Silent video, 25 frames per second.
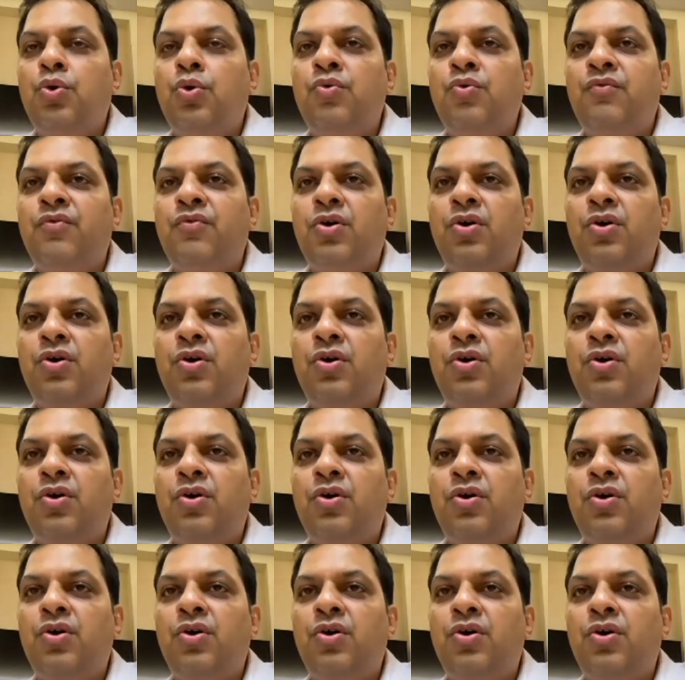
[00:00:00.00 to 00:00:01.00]
go for
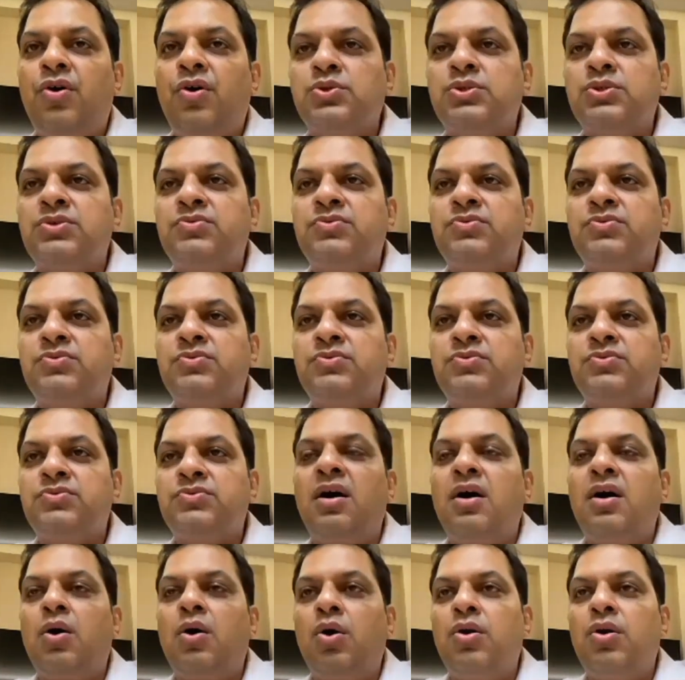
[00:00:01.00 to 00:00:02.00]
fund houses which
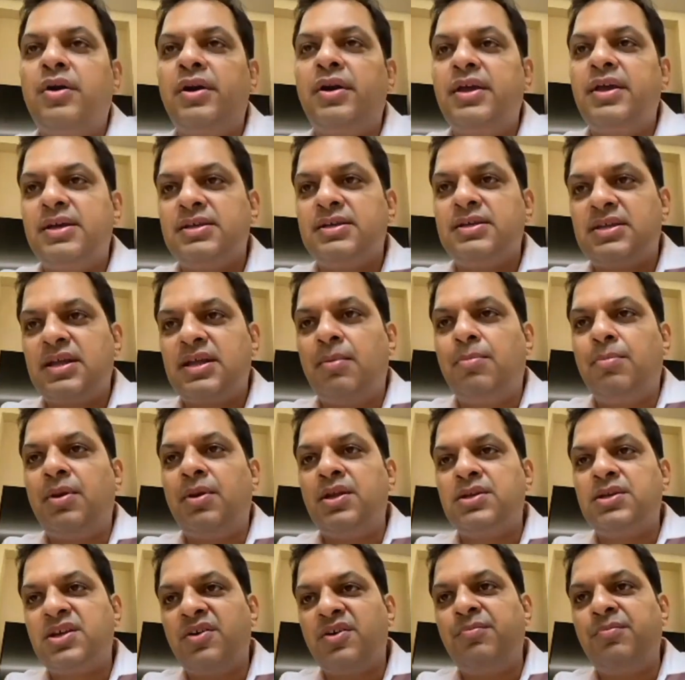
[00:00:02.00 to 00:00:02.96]
are already established,